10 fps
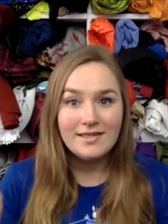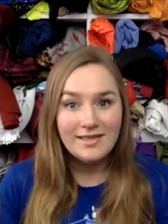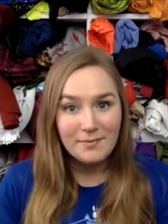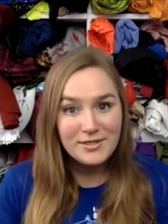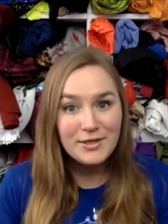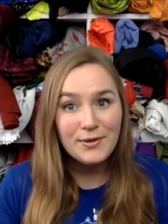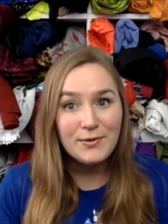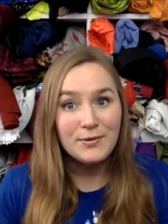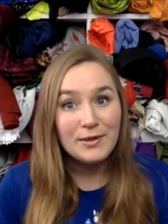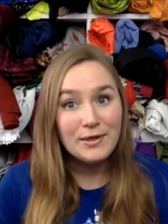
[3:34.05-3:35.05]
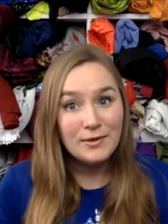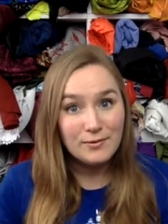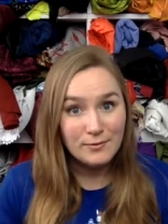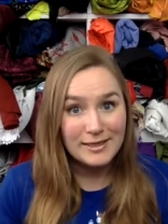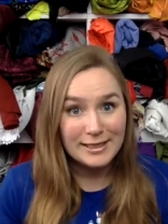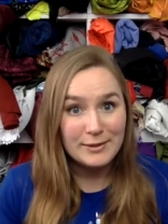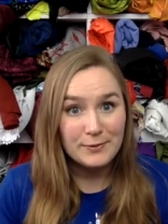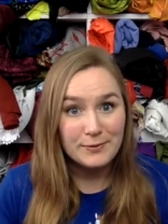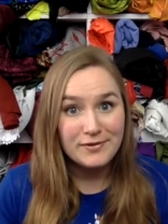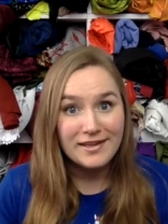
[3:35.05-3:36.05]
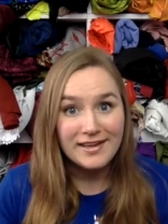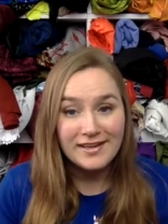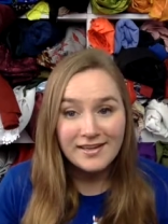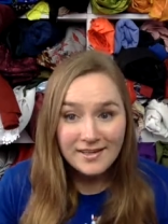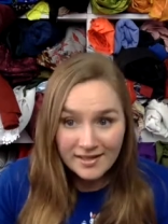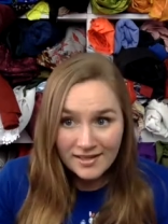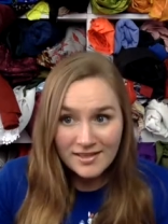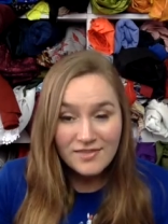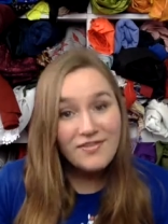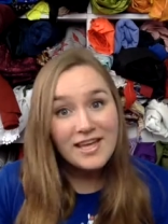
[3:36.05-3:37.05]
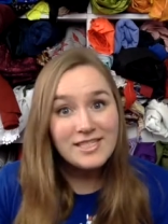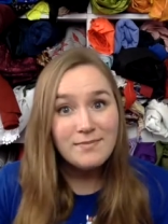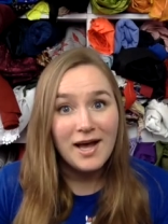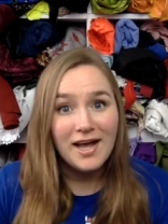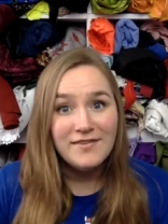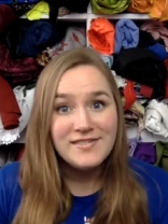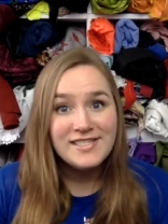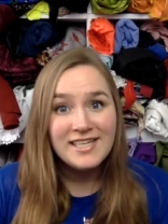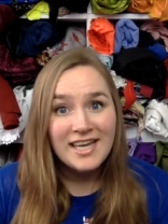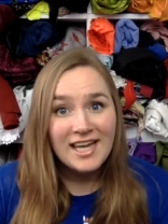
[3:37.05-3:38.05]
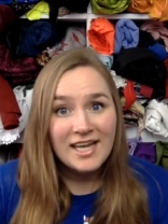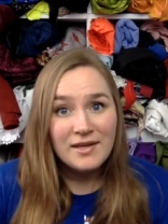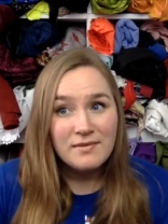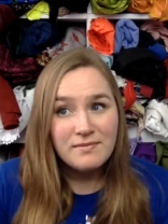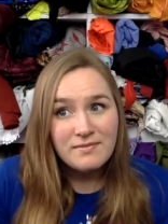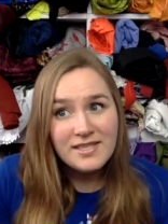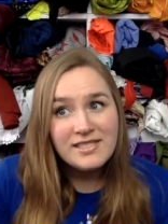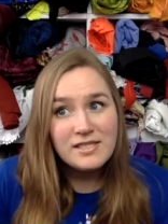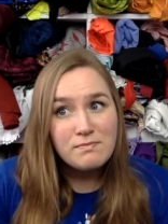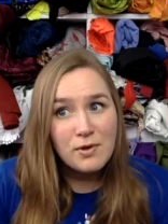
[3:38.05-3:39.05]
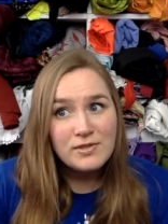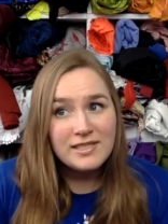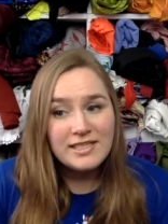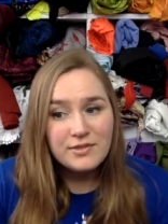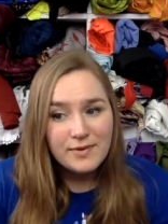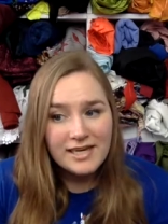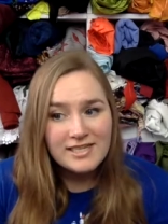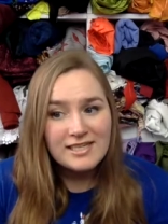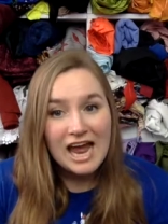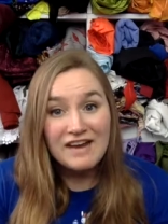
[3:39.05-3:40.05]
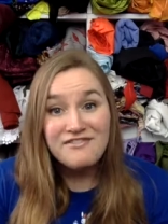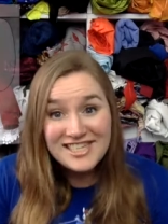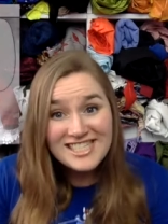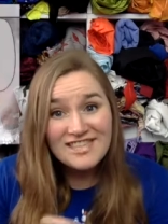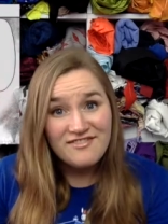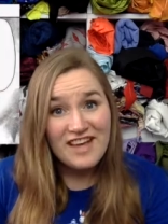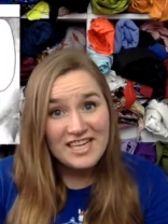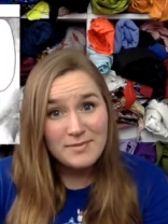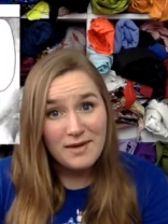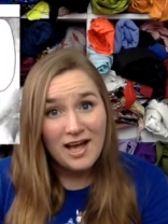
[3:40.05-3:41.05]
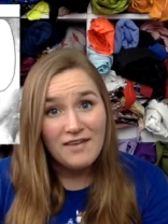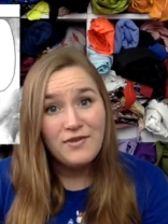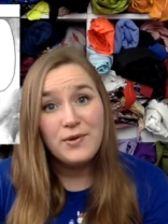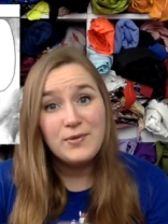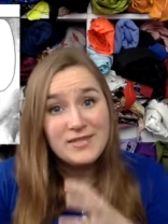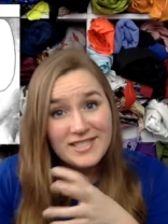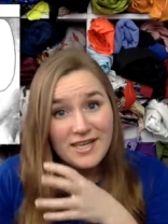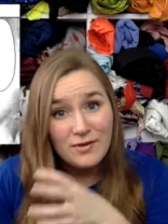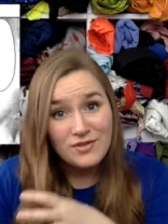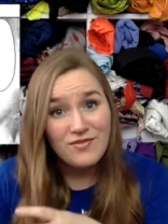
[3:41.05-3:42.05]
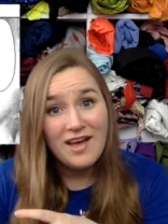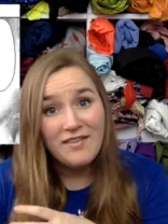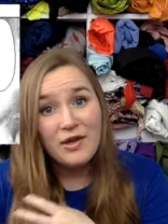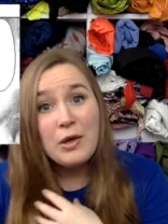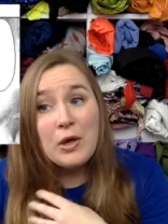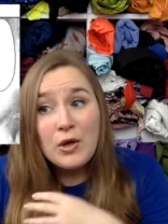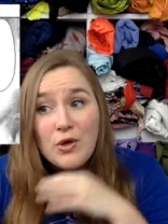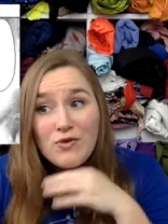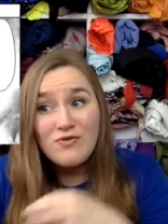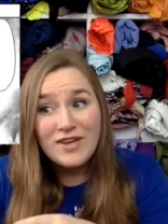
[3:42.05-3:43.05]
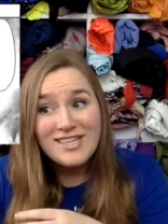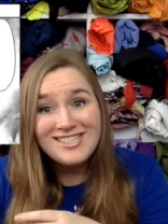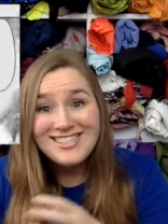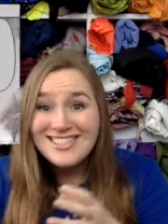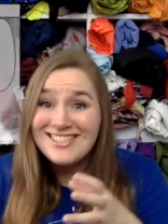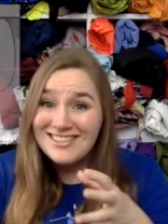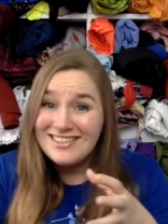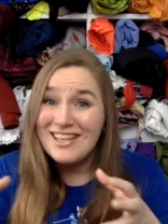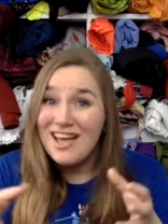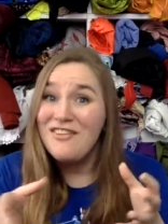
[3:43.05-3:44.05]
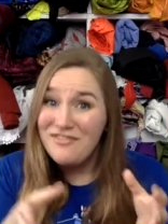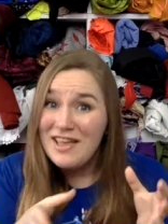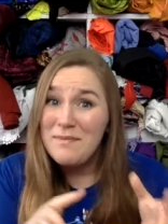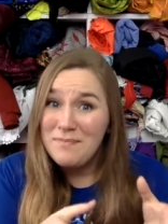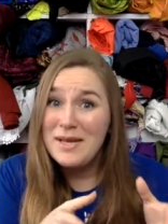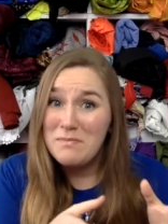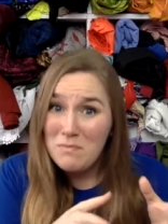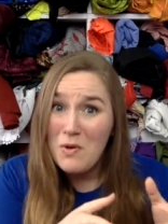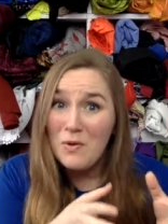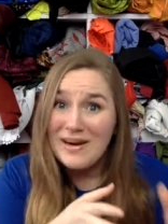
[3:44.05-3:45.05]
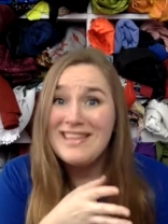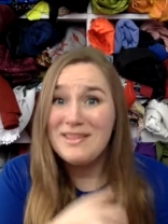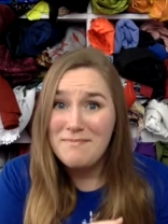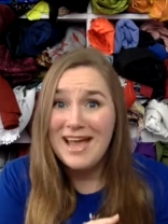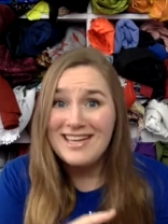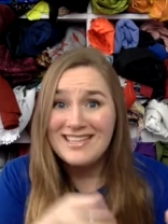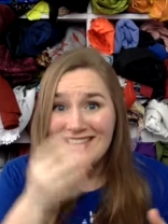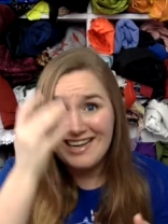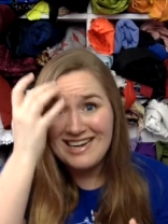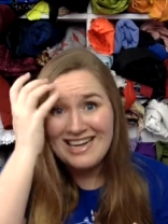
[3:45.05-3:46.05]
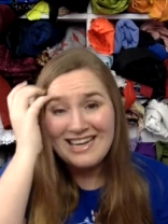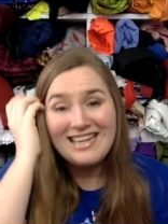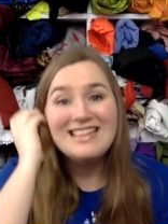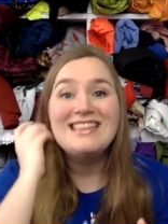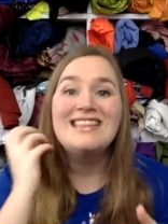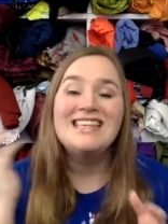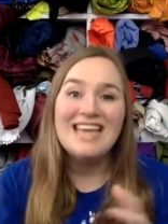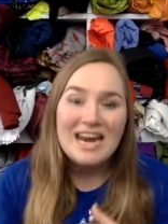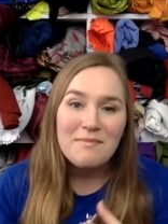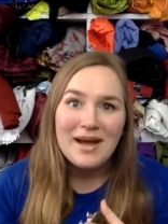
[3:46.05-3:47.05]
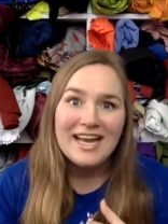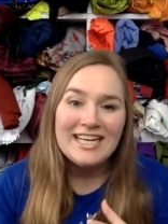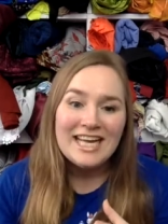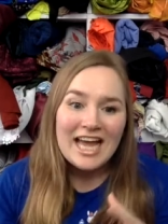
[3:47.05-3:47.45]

Number two, really cool thing, the Phantom Hives. This is mostly directed at Vincent Phantomhive, who's Ciel's father, who features a fair bit more in the manga than in the anime.